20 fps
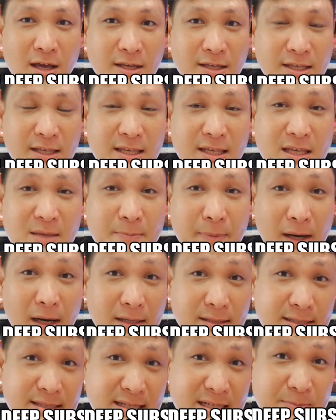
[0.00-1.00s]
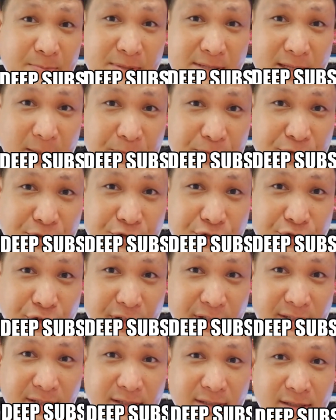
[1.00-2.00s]
Keep a deep
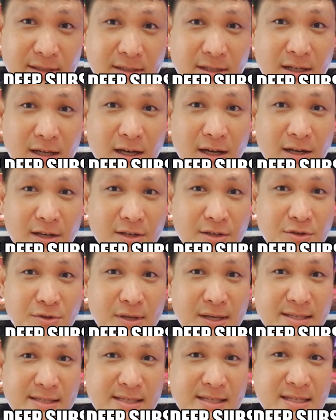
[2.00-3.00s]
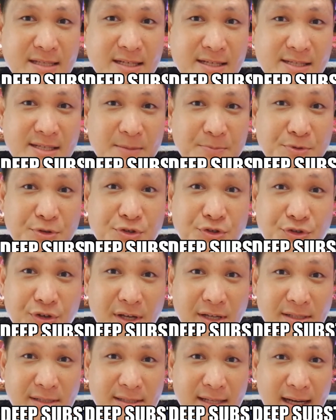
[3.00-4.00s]
substrate. You can see the
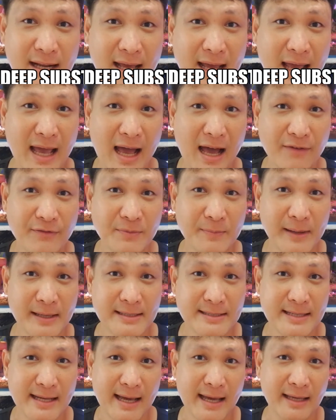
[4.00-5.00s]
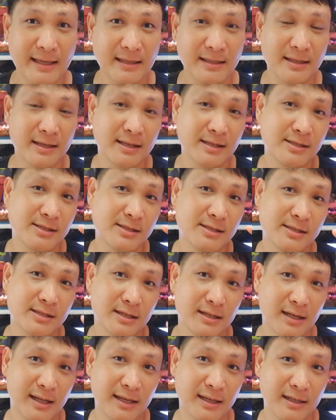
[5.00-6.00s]
substrate that I have in my tank. It's
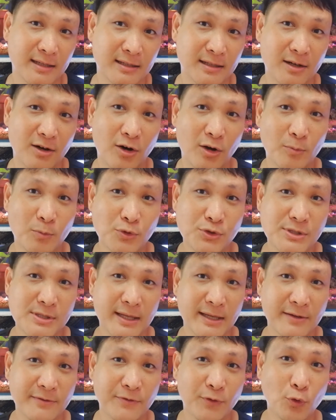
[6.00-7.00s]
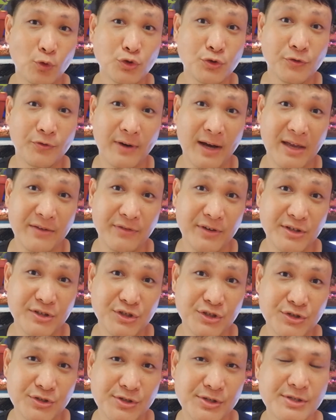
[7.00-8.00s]
almost like 4 to 5
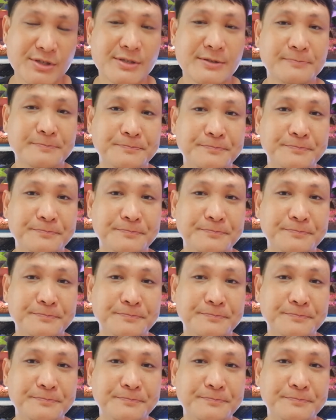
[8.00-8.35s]
inches.